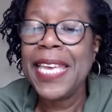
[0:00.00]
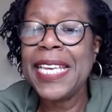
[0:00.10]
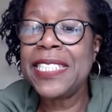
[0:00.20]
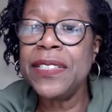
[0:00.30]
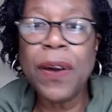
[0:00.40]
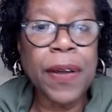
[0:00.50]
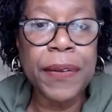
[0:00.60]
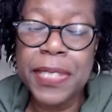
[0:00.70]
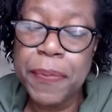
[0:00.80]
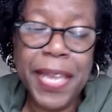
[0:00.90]
is not
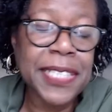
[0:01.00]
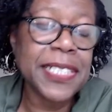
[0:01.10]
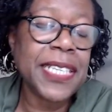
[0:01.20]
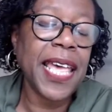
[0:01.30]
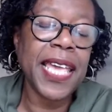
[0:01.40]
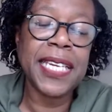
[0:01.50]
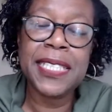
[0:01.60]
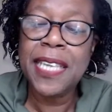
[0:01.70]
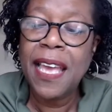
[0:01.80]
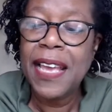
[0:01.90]
going to be entertained,